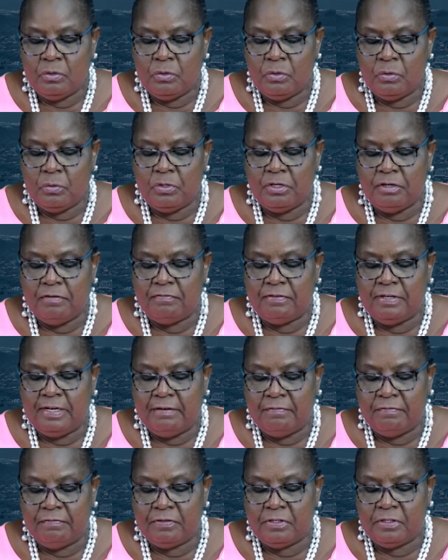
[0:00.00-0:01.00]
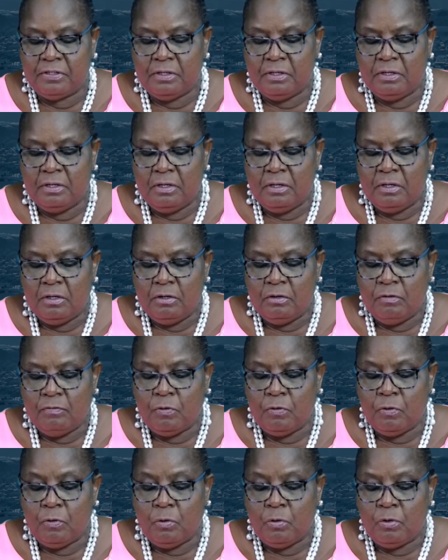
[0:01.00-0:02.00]
who would have left
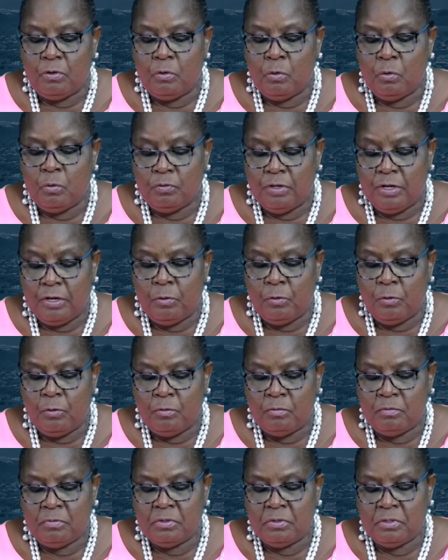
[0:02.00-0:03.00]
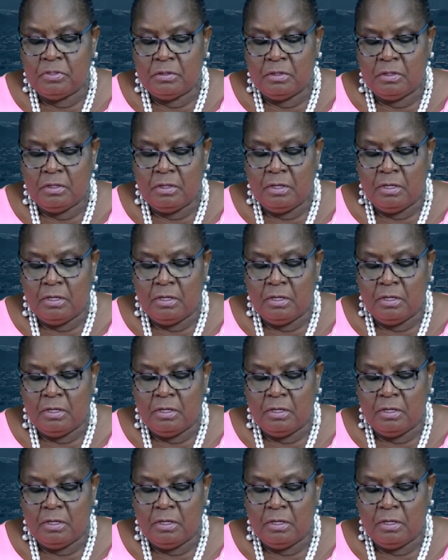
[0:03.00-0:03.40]
for their homes.